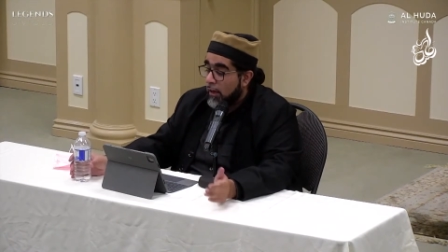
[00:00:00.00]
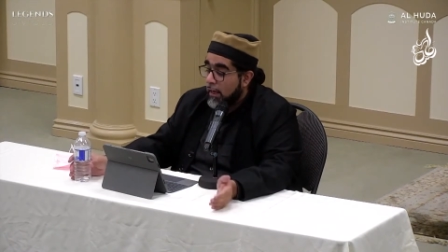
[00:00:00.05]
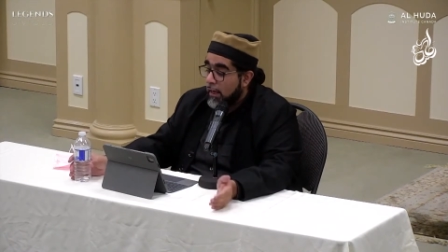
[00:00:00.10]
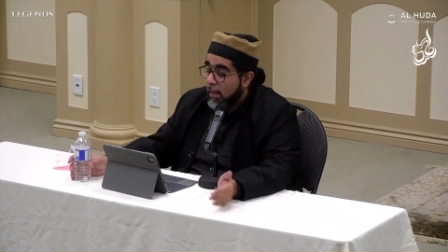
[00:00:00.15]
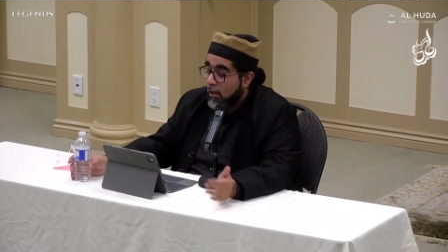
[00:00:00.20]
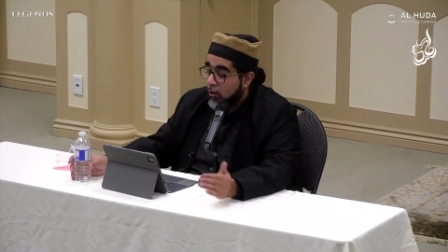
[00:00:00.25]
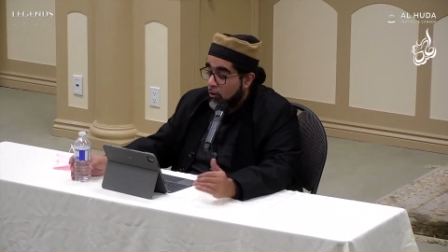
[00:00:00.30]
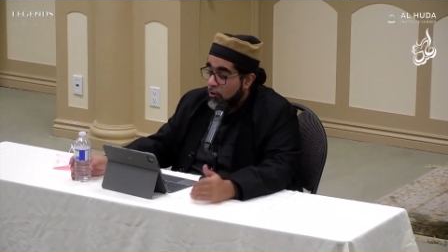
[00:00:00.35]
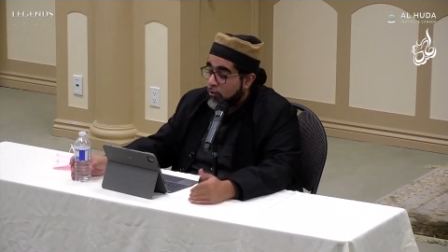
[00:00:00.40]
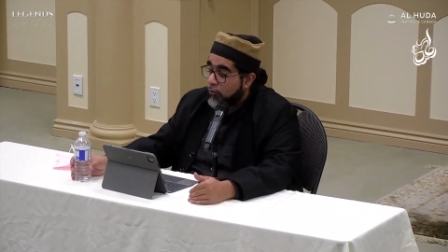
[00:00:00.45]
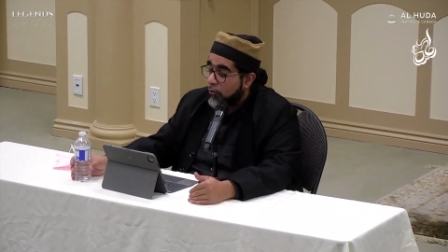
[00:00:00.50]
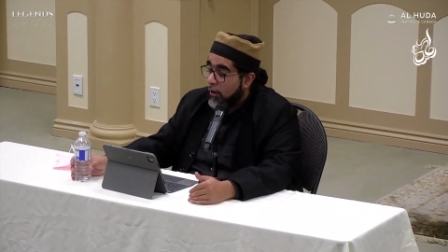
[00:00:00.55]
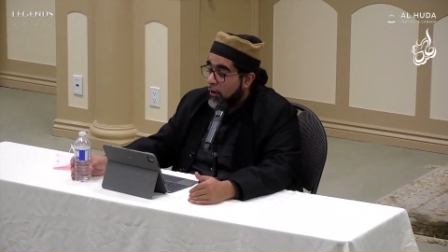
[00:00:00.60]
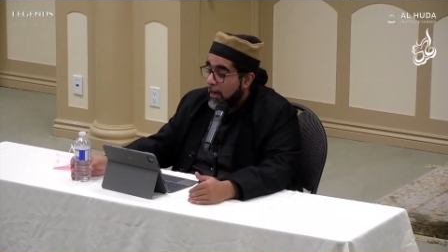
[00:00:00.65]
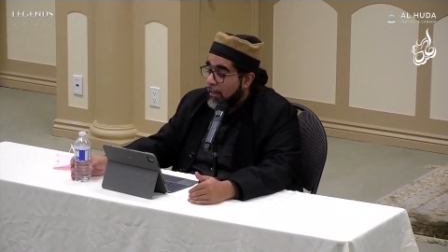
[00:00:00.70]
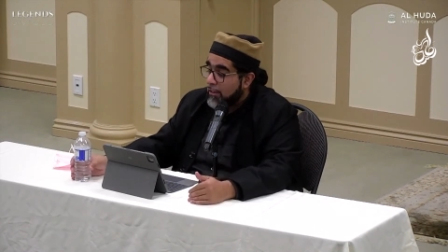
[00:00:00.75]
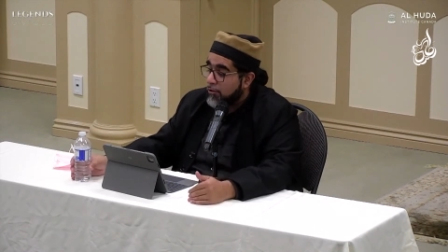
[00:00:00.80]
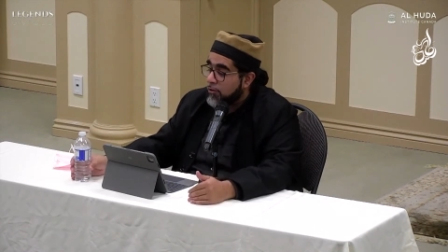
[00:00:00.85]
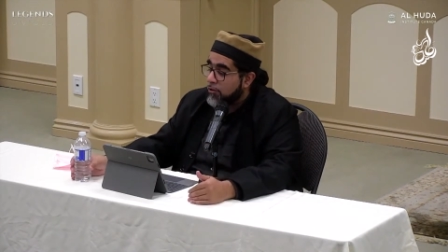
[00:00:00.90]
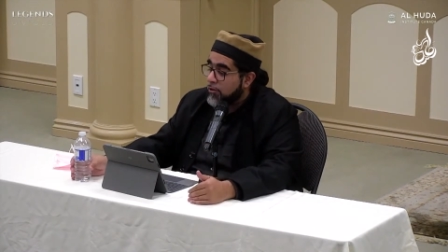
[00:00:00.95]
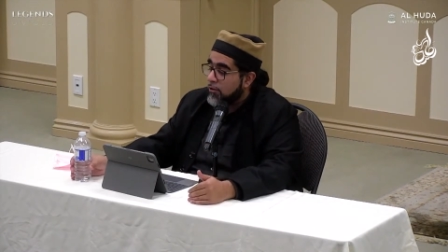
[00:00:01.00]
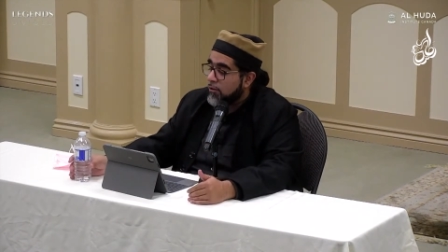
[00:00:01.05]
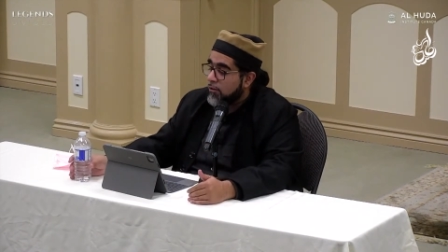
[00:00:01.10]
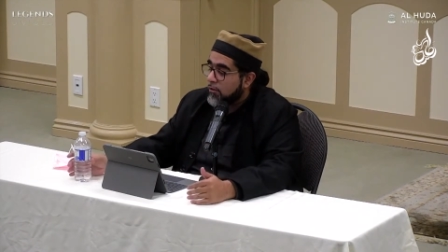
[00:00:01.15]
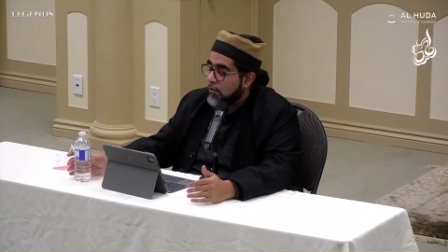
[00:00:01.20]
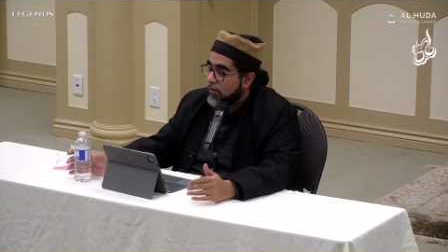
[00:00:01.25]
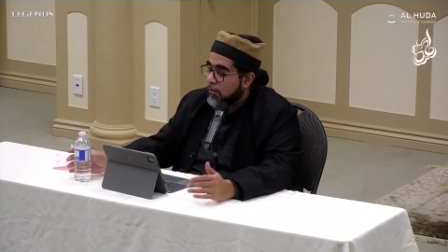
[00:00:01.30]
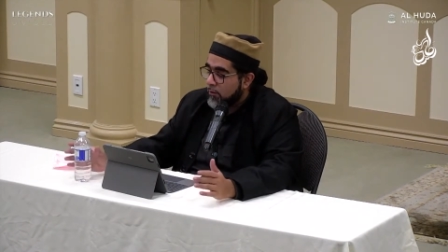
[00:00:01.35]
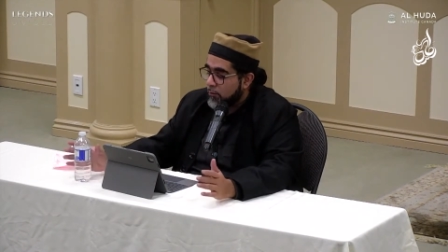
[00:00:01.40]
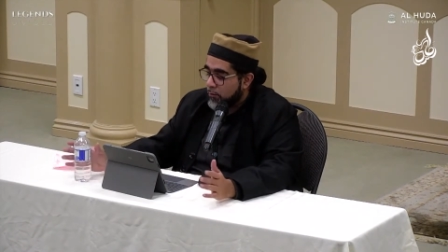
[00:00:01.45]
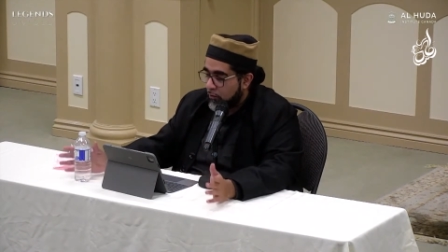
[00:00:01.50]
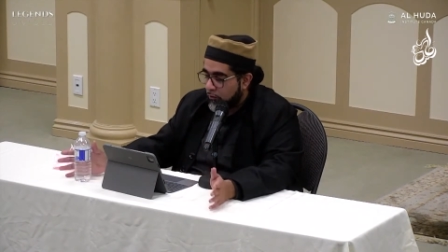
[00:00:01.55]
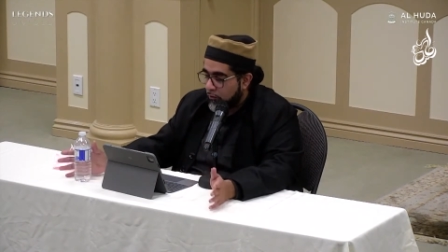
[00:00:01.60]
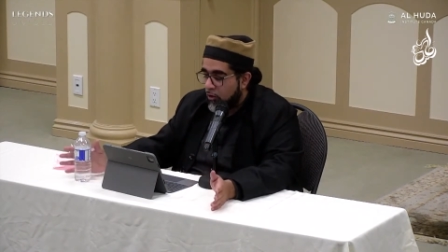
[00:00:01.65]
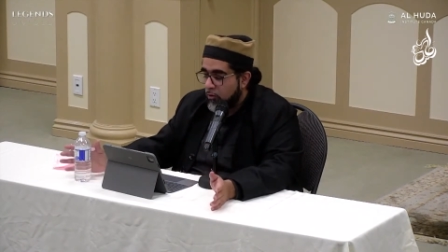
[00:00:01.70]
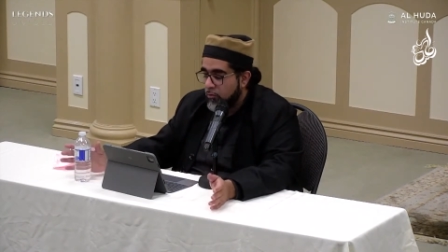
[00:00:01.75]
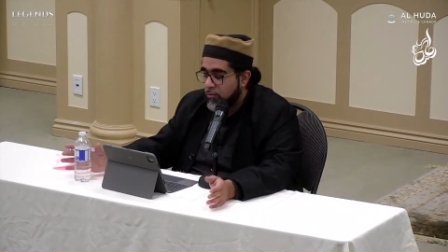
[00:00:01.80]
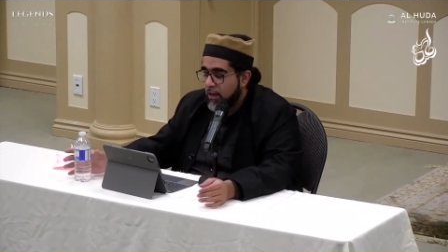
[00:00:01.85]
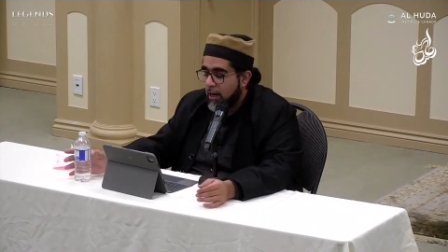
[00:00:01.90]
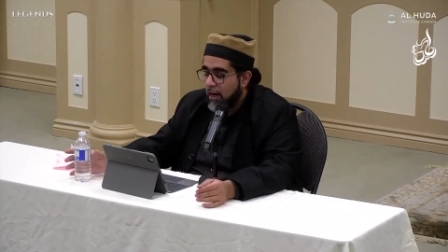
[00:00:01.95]
he goes for Hajj
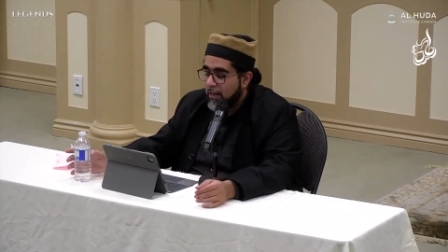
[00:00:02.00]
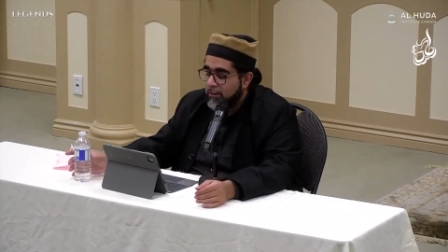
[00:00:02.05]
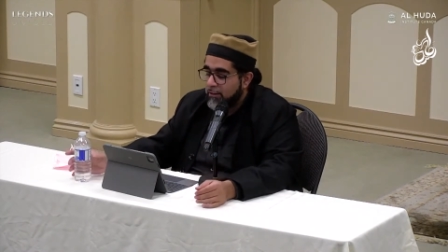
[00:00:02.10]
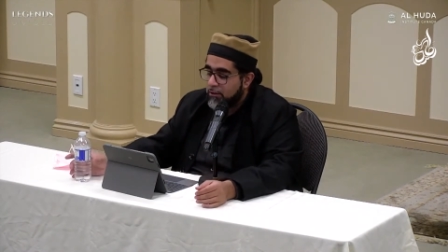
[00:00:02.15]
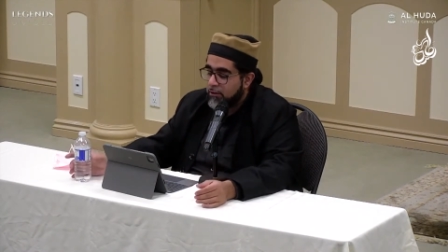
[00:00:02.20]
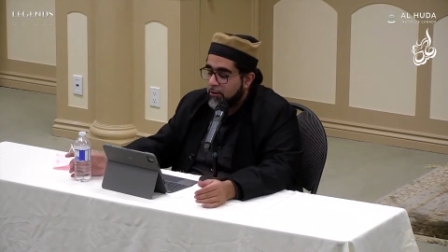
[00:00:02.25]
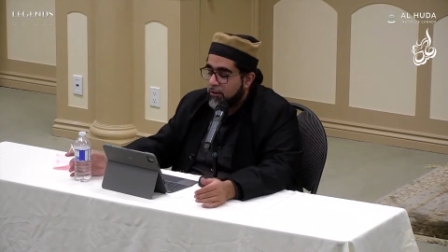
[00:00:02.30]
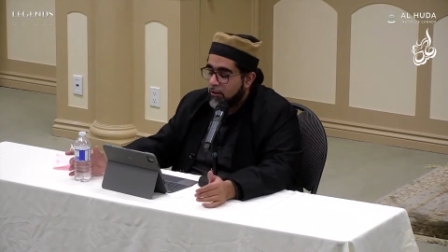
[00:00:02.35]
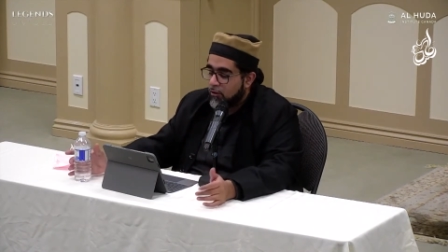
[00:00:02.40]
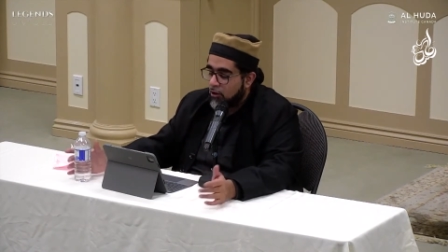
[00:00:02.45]
performs the Hajj.